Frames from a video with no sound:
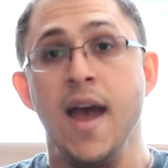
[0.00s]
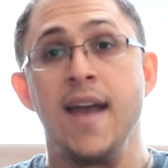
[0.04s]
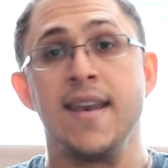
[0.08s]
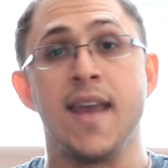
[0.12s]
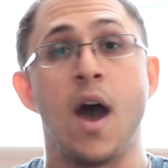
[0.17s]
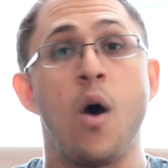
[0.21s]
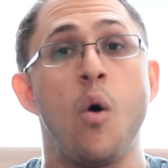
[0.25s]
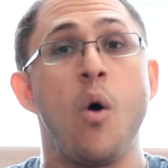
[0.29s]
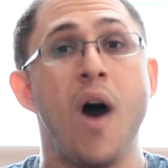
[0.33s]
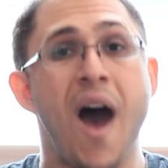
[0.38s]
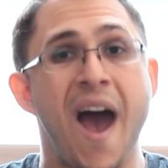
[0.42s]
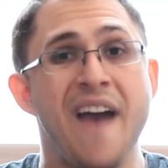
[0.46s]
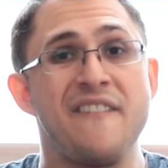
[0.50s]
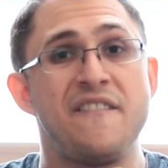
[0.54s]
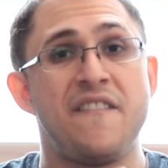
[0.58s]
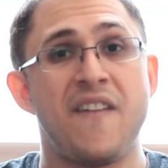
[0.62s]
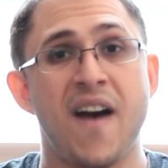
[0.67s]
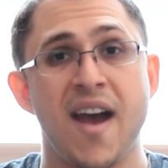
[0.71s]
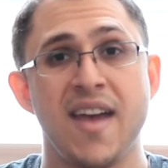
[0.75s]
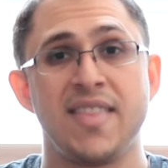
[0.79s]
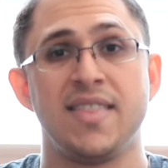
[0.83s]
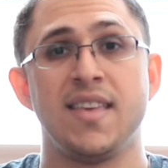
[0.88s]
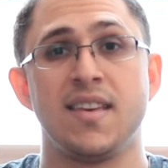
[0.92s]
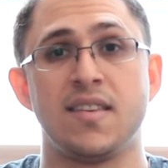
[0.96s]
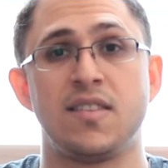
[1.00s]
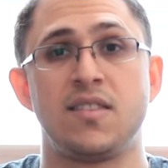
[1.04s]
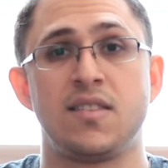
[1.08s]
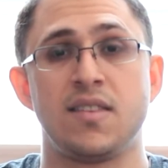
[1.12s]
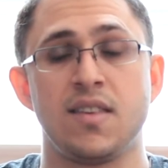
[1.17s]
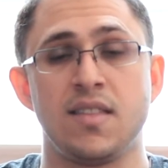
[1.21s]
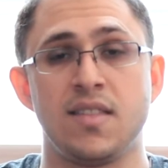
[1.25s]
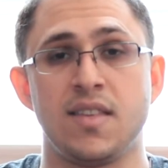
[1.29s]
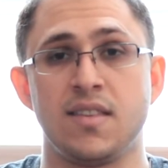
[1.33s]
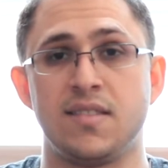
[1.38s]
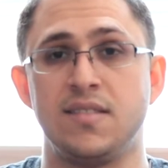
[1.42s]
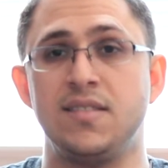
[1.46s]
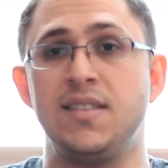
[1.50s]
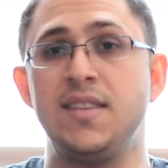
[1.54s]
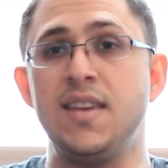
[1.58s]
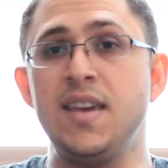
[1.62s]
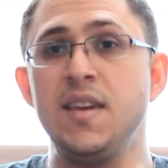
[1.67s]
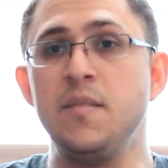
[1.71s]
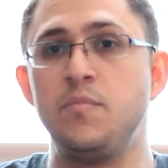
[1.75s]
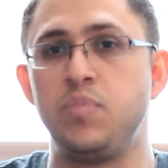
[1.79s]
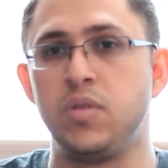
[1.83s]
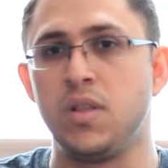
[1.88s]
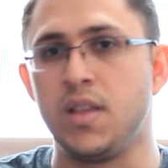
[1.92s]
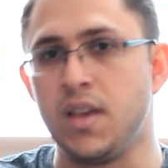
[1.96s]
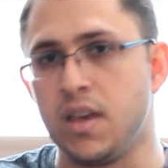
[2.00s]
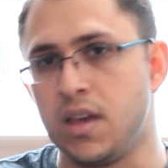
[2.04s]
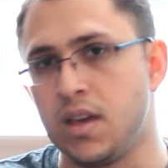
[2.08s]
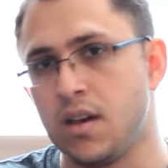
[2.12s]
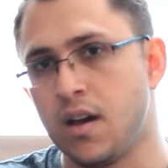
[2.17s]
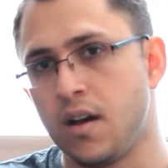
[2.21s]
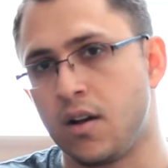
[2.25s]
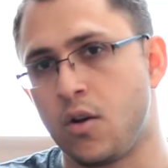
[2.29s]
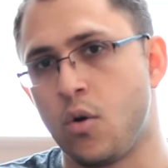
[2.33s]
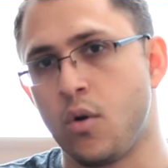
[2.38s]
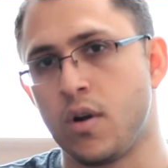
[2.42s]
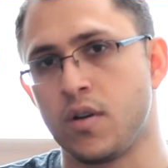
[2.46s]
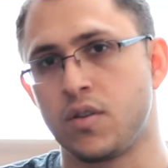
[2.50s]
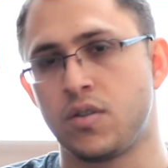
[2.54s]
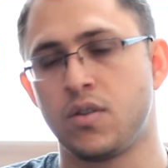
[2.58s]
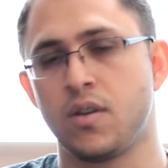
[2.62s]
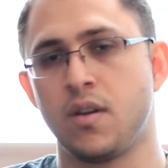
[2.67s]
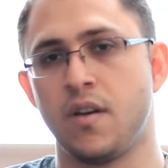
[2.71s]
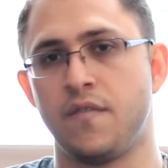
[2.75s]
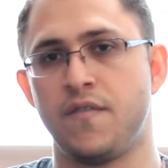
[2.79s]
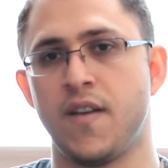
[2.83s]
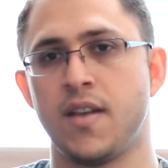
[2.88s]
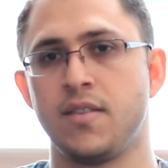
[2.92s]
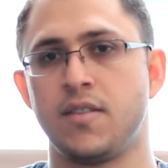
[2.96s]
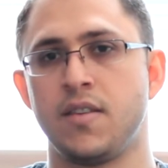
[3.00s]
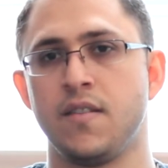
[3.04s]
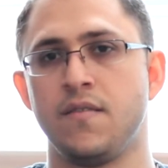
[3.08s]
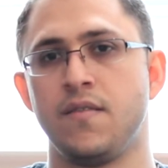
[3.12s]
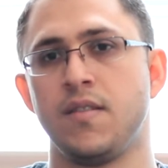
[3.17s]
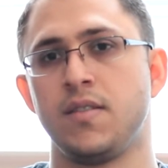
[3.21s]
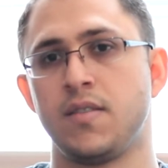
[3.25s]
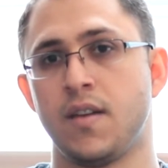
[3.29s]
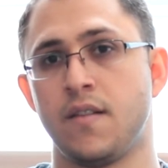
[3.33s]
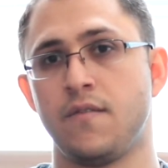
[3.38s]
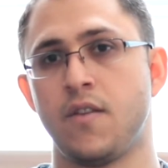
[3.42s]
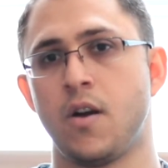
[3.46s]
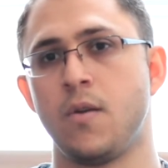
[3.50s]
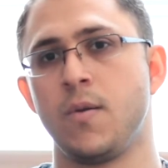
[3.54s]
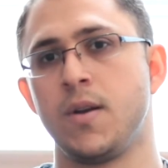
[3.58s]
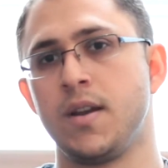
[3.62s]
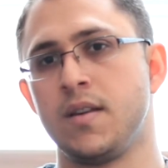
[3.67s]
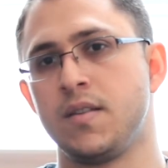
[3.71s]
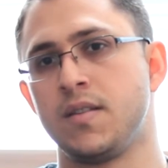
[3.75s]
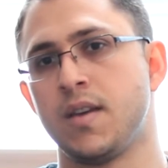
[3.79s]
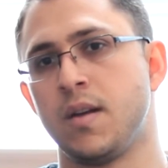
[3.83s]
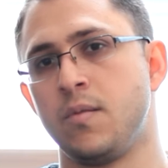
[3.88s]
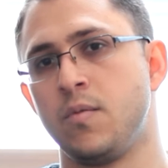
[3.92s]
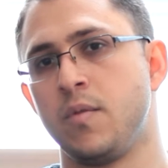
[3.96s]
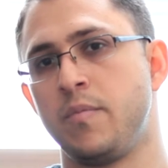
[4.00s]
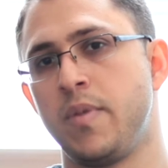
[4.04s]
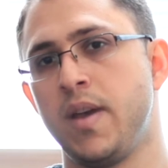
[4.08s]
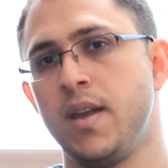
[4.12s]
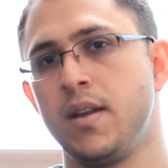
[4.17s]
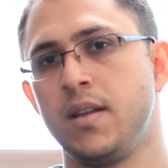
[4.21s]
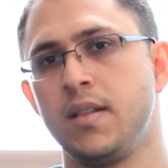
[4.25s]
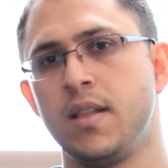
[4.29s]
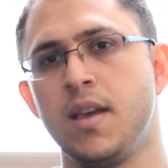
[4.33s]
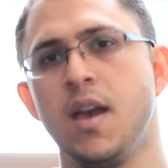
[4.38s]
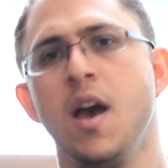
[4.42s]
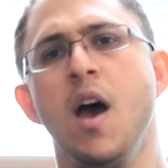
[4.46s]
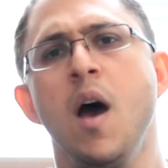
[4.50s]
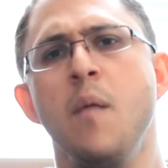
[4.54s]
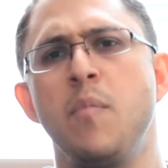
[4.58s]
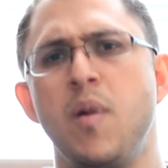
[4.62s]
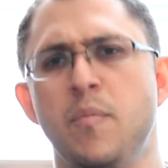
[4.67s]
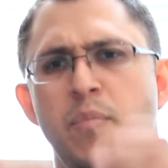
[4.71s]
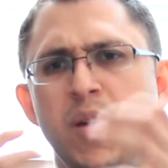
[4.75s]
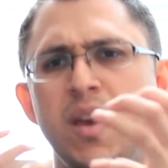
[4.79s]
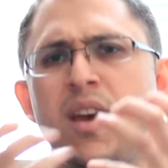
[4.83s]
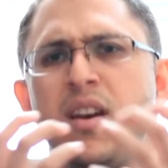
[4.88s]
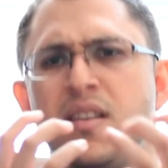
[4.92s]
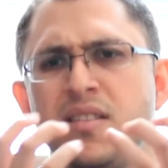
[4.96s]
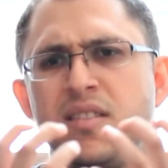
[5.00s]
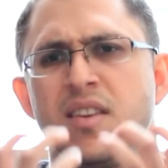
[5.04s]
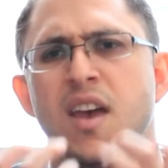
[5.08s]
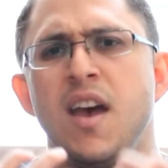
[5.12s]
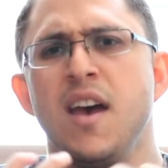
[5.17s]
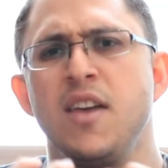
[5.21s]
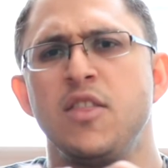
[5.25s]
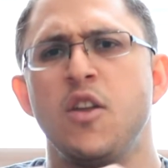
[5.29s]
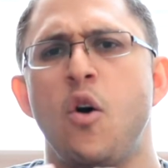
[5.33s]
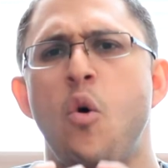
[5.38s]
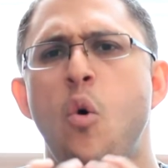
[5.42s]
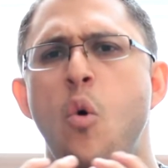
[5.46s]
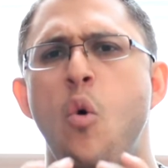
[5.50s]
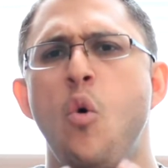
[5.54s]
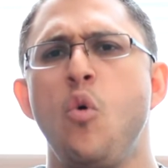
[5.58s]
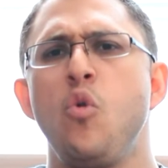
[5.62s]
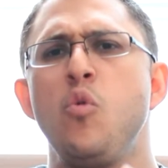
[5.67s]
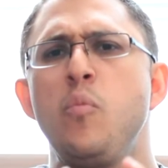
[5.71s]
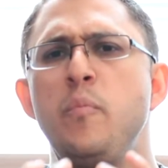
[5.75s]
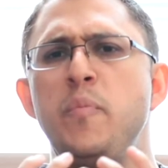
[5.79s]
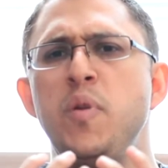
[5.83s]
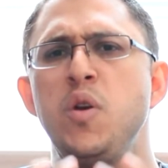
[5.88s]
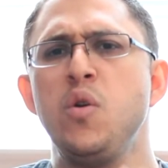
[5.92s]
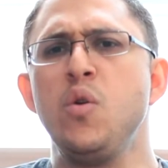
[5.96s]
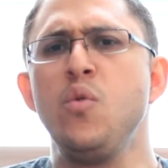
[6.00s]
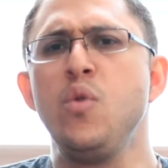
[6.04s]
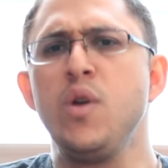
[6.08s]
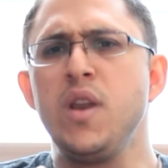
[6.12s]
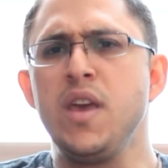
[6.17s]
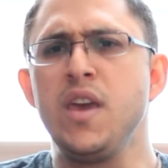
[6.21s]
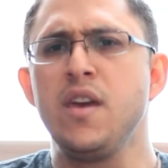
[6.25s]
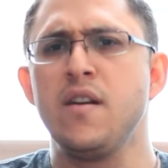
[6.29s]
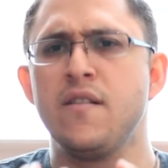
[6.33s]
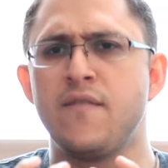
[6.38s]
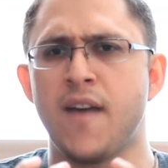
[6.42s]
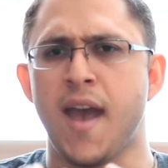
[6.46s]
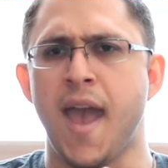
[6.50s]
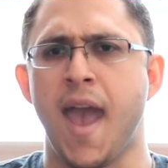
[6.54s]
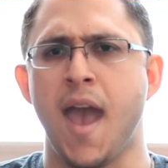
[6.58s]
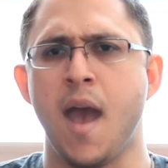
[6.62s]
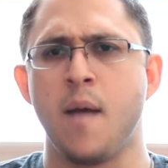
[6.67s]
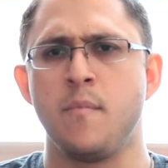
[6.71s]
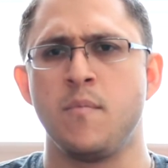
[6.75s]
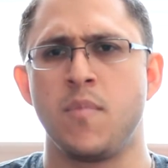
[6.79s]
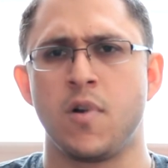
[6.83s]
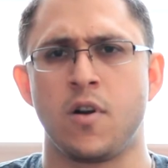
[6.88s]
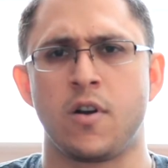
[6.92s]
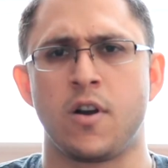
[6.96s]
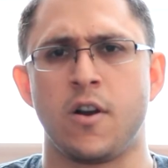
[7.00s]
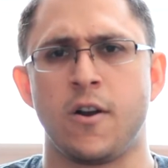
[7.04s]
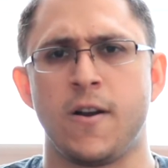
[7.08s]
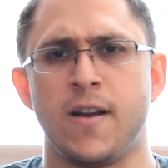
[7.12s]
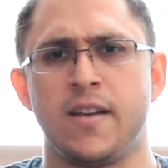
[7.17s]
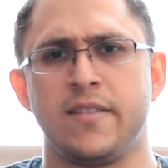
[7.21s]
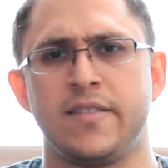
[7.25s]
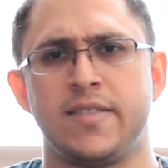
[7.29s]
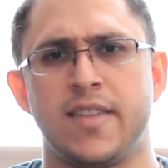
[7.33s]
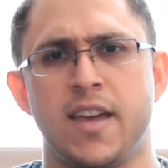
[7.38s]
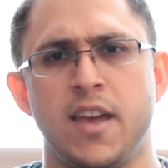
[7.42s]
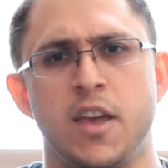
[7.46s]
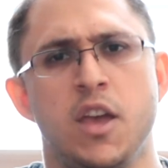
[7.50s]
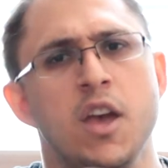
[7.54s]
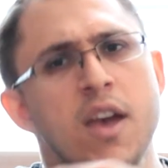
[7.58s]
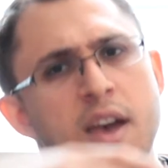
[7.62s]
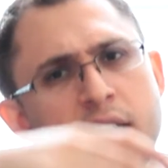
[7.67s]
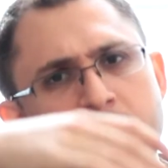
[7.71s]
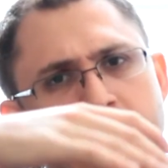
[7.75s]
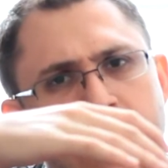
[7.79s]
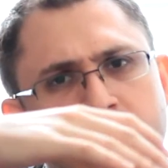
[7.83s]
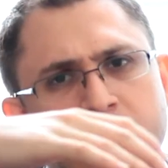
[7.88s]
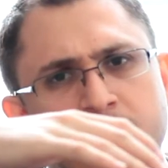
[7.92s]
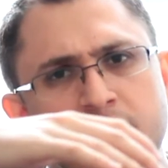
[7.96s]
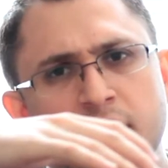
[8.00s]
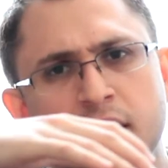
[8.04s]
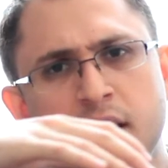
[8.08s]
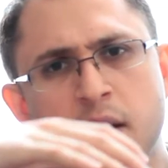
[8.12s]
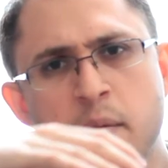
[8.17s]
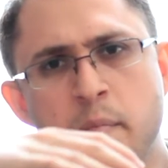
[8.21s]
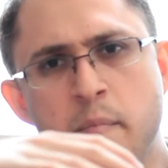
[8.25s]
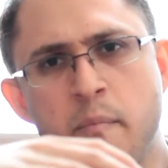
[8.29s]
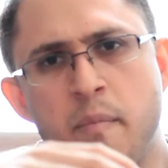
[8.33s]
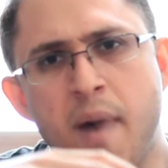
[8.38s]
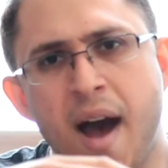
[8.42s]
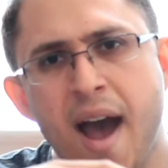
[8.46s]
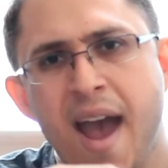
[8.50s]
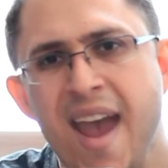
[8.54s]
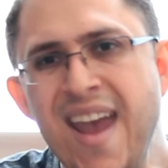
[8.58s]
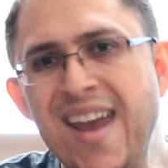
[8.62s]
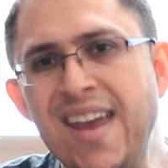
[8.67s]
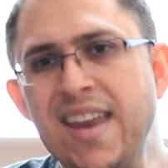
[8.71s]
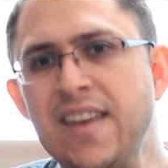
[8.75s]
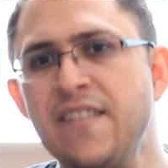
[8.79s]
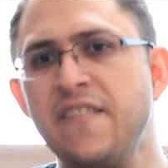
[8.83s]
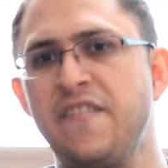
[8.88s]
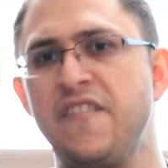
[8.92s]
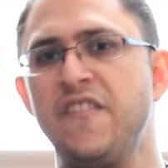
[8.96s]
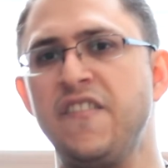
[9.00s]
Now, I find this deeply, of course, offensive, as I've already said repeatedly, but because the whole beauty of a hamburger is that it's the combined